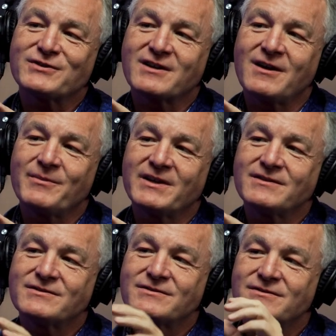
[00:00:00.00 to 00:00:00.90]
or
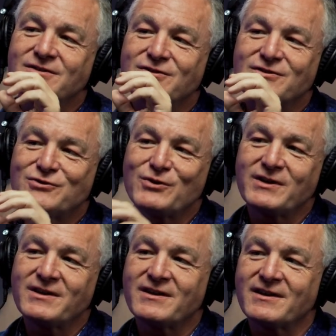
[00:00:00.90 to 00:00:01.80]
comments? You just
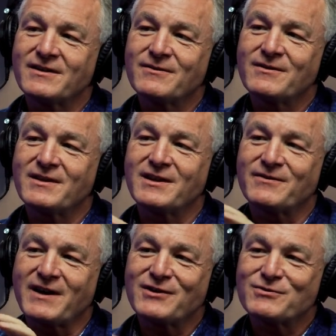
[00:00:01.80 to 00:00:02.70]
joined the the
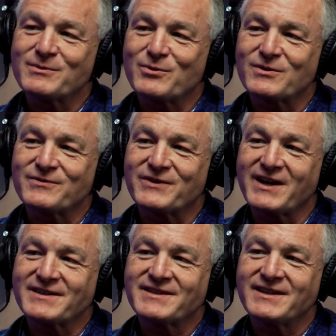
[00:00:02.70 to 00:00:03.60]
advisory board for
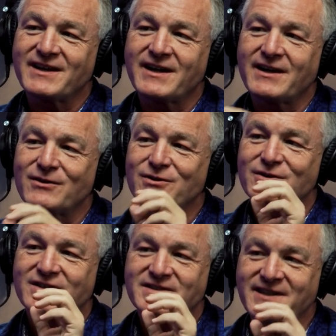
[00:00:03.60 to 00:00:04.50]
XTI. I know
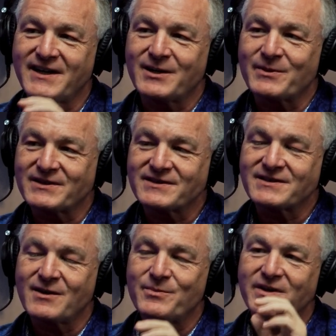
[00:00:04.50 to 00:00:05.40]
you're excited about this
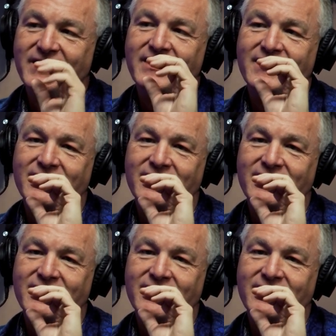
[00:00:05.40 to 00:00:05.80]
company and